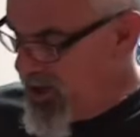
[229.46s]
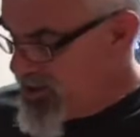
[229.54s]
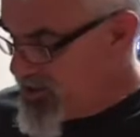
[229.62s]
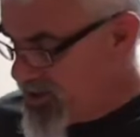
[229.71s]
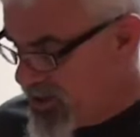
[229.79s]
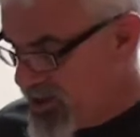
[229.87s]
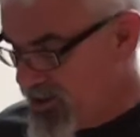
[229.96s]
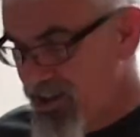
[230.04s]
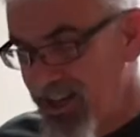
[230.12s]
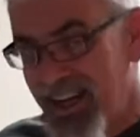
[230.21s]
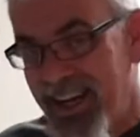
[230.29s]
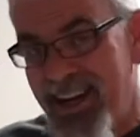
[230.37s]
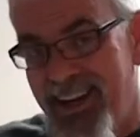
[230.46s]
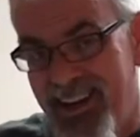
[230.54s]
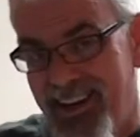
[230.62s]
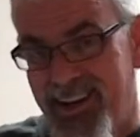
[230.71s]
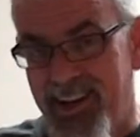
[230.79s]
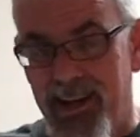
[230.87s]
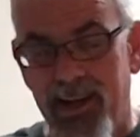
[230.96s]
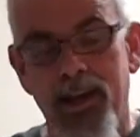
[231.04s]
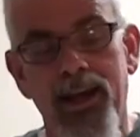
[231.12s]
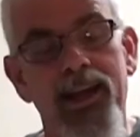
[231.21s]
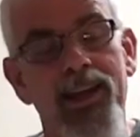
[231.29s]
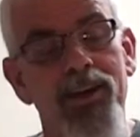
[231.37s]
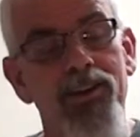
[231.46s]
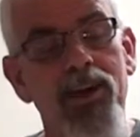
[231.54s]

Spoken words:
ice in there. And